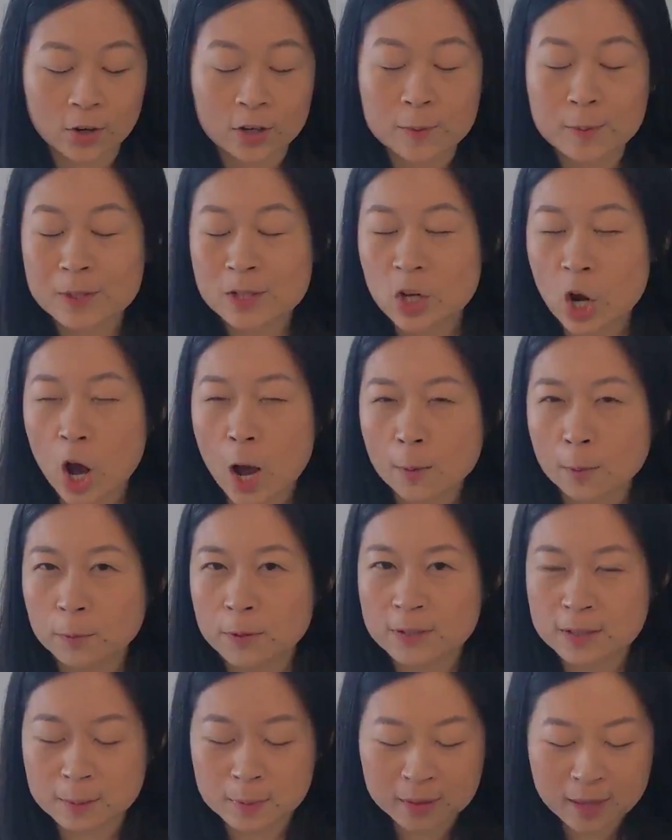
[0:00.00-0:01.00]
already been topped
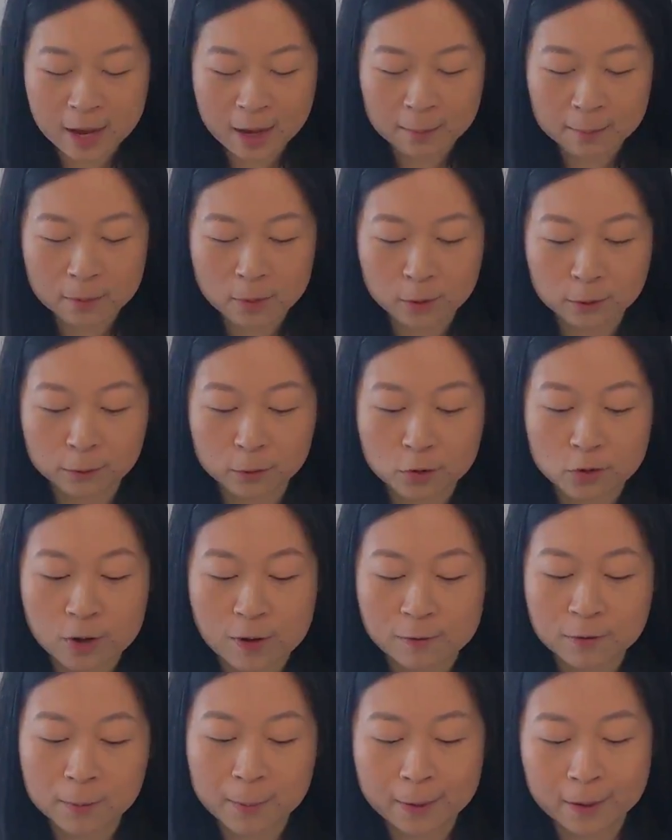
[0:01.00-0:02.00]
with some of that beautiful
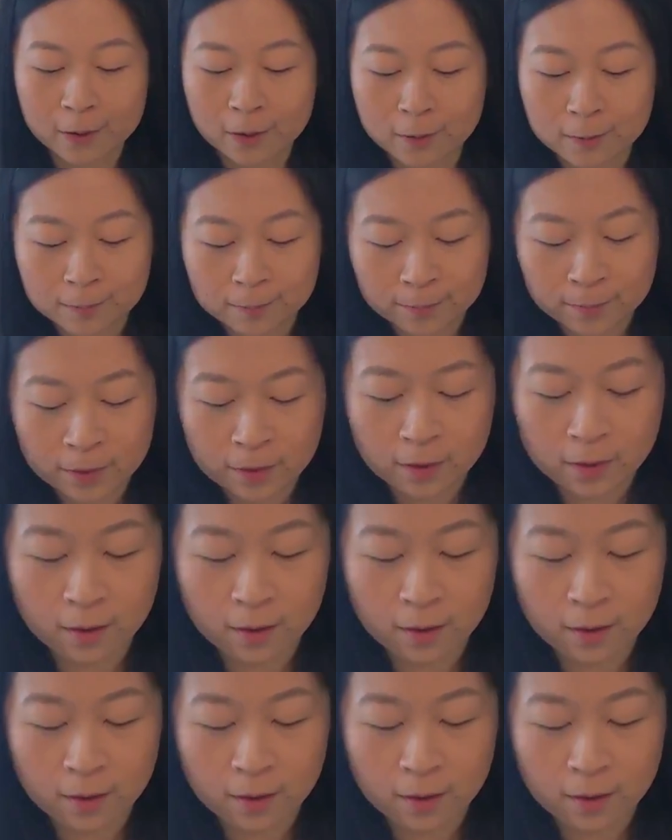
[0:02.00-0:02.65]
truffle butter.